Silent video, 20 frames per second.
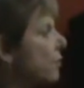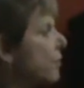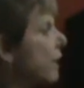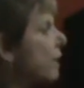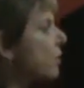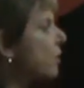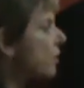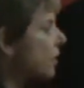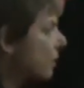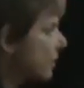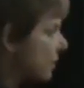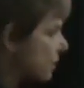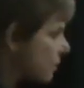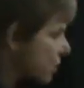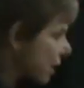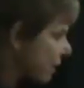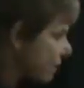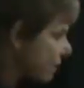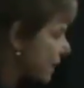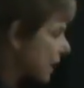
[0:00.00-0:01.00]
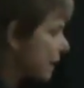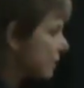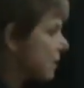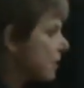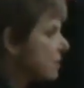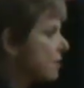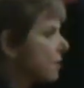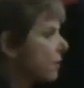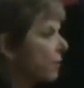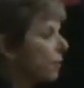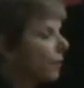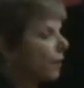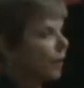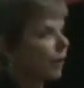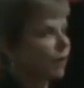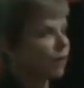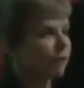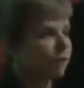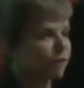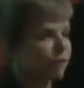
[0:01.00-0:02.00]
Director Jeff Davis, who you're going
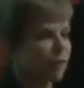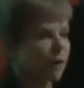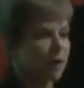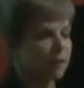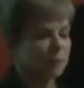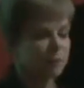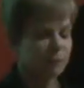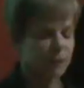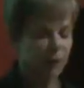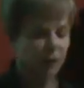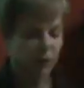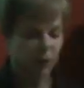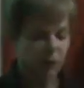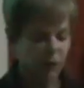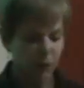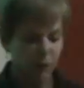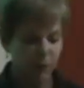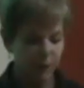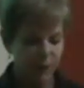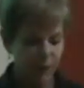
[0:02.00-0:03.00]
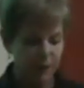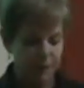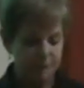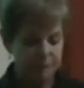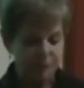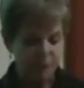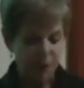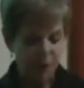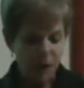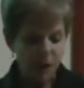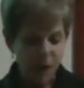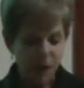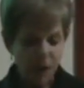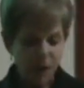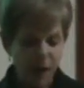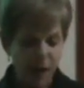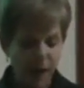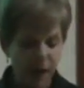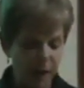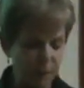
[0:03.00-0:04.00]
to hear from in a little bit.
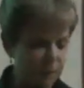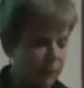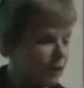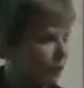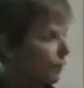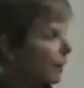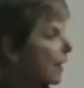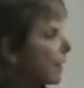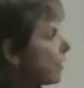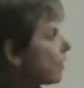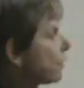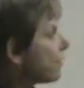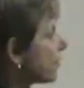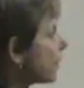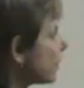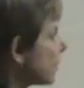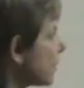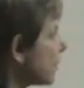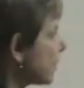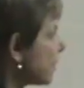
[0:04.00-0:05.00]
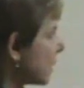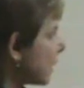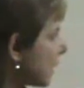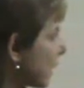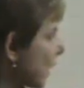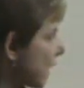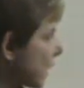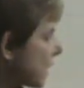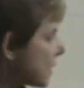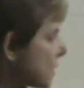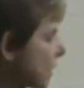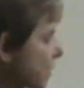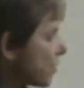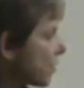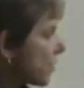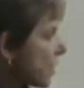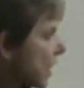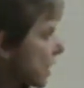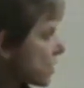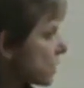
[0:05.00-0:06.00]
So thank you for the kind
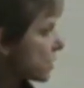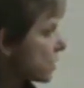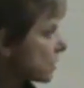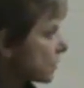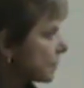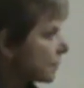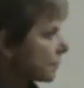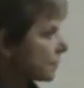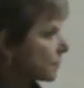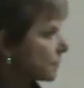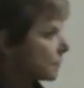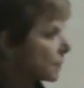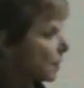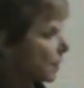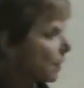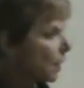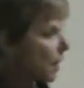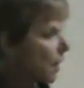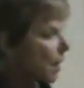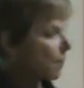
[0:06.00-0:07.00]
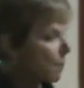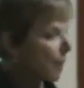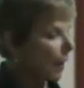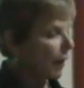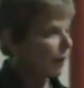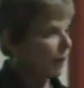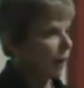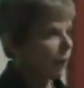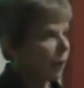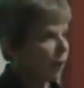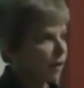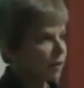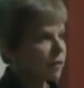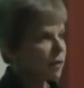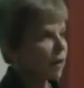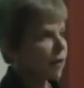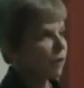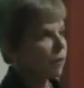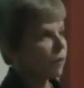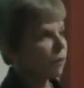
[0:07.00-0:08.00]
introduction, but I want to
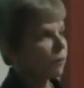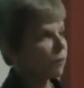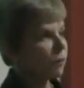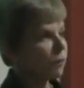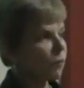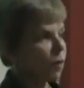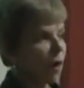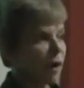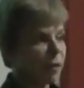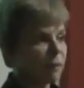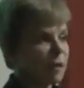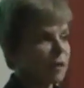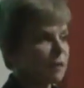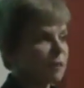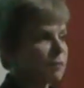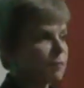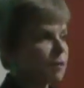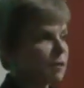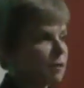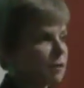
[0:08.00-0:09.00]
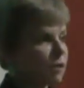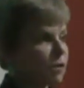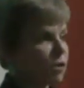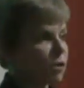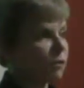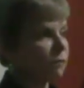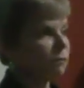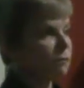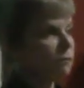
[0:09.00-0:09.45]
tell you why I'm in this position